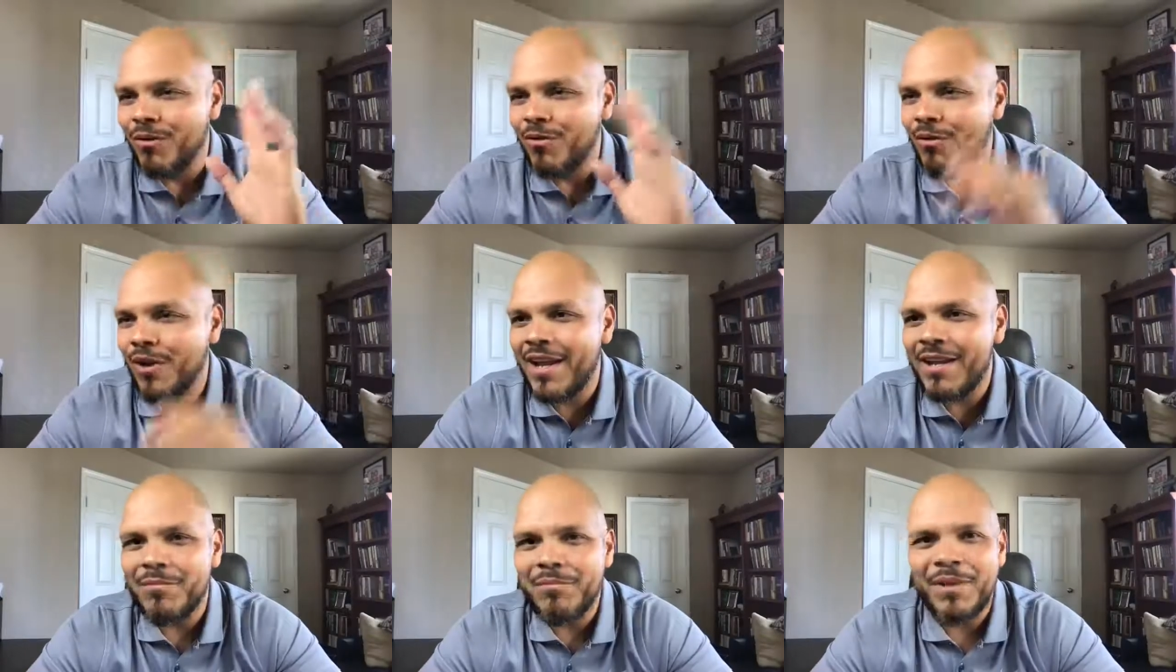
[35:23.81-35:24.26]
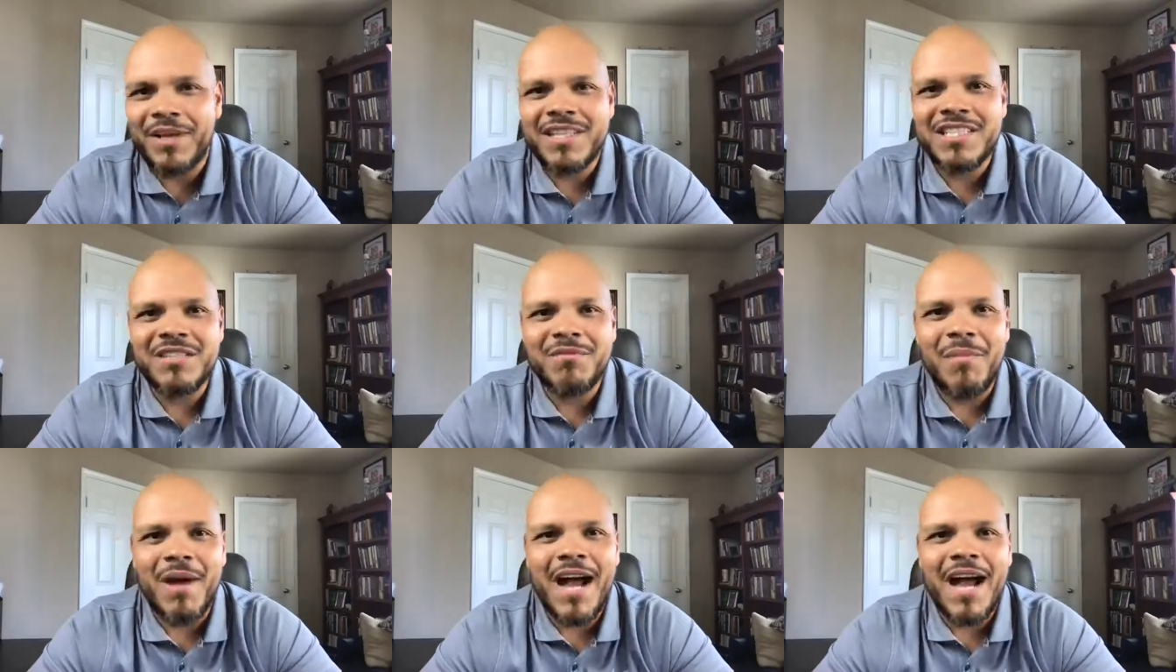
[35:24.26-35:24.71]
great big
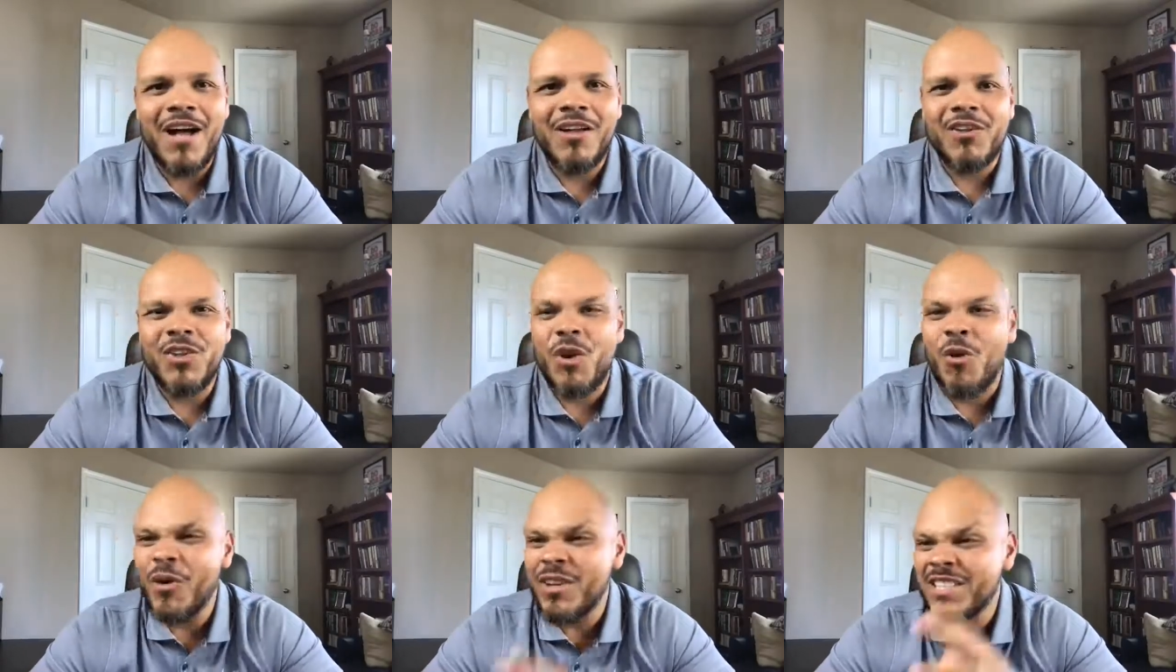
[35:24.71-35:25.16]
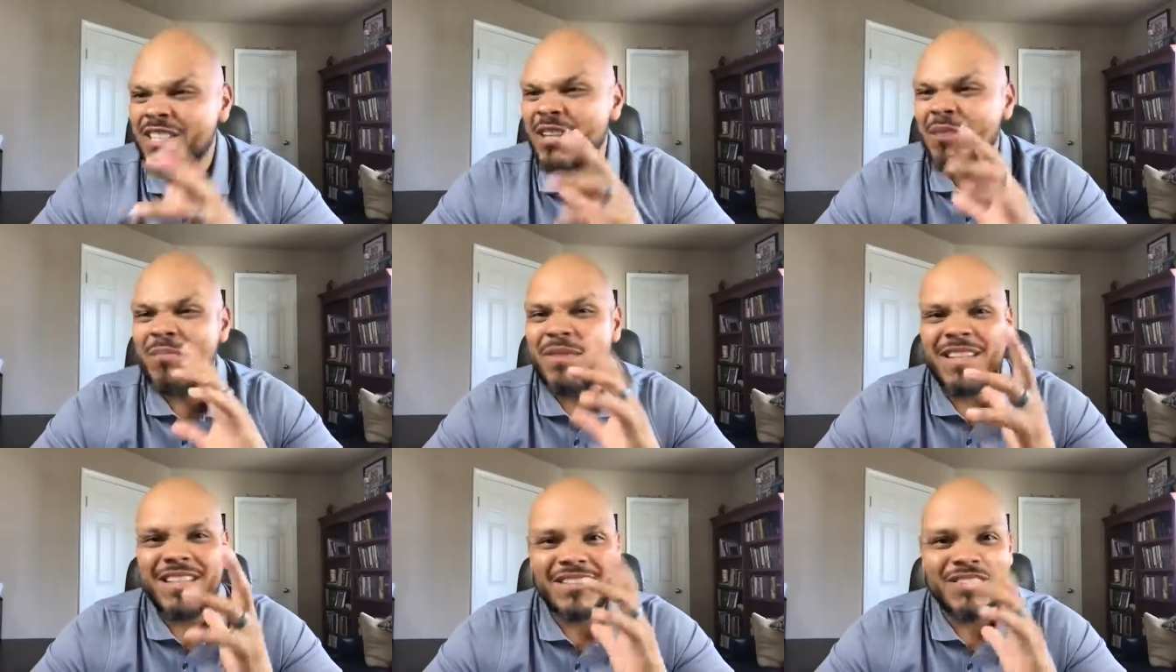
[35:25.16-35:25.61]
smile, knowing
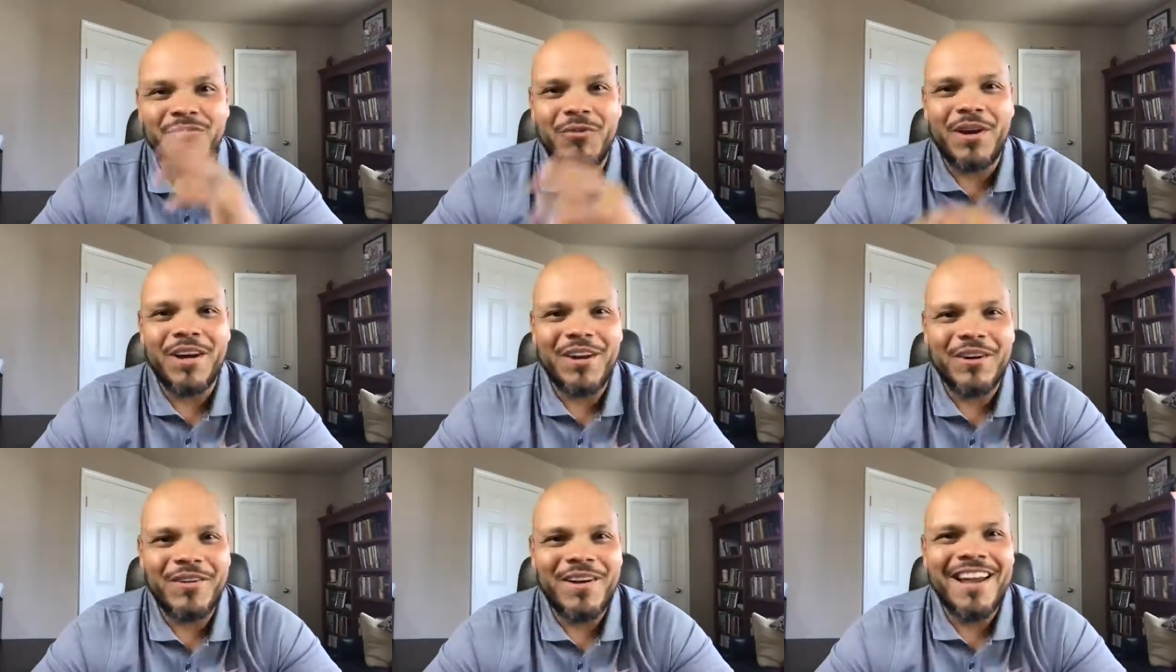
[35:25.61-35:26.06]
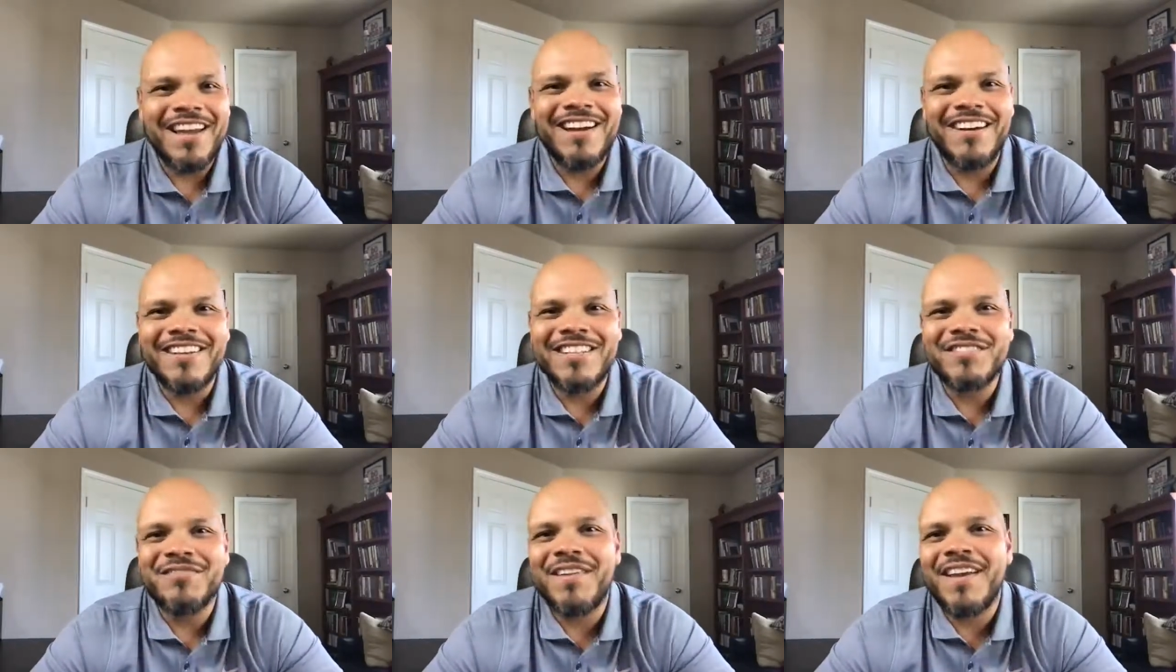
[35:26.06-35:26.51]
something's weird, right,
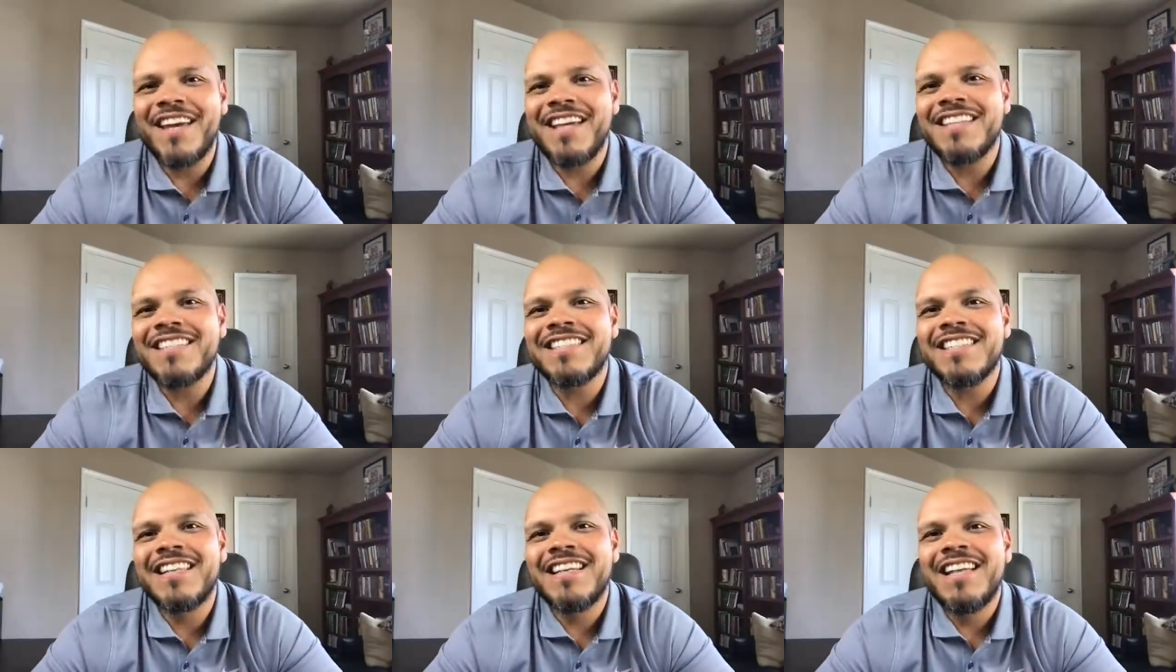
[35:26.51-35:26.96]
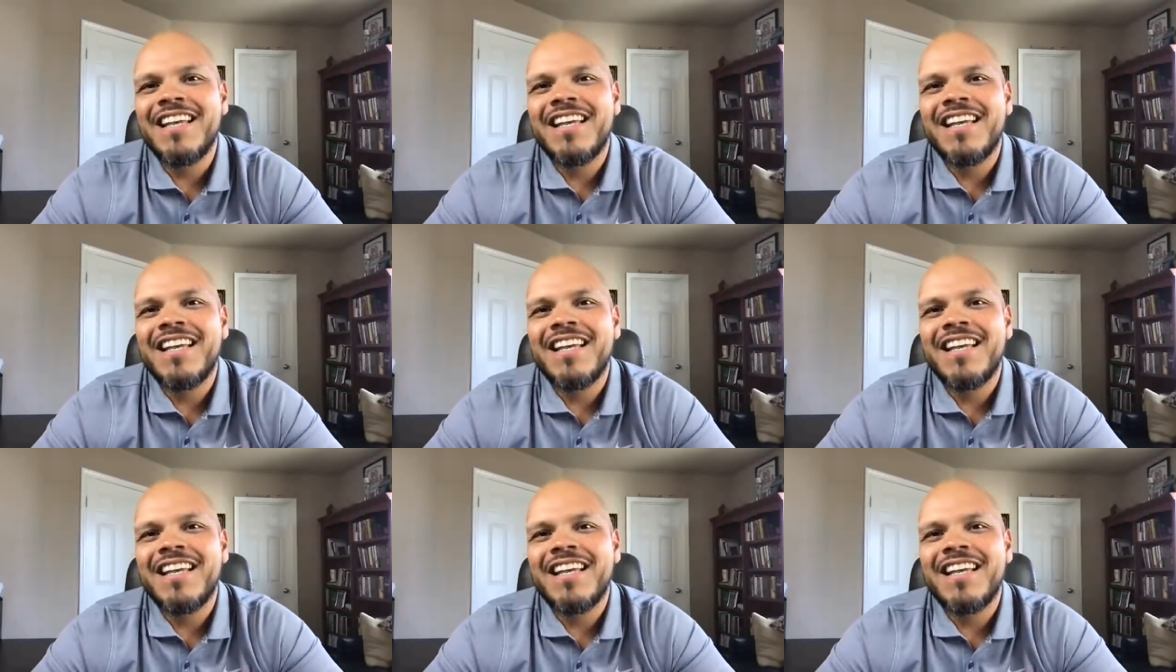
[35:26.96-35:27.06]
on his face.